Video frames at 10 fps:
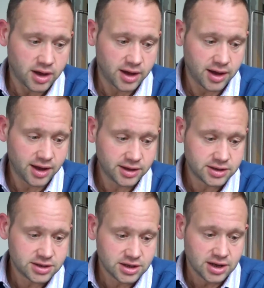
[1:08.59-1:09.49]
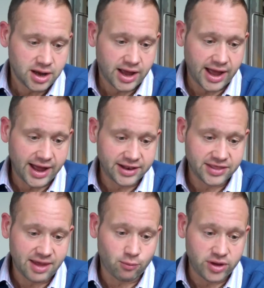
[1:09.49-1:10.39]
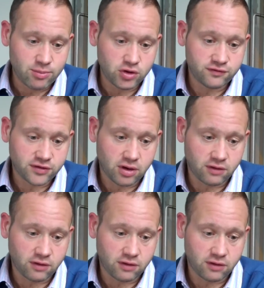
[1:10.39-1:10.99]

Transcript: uh, and then we moved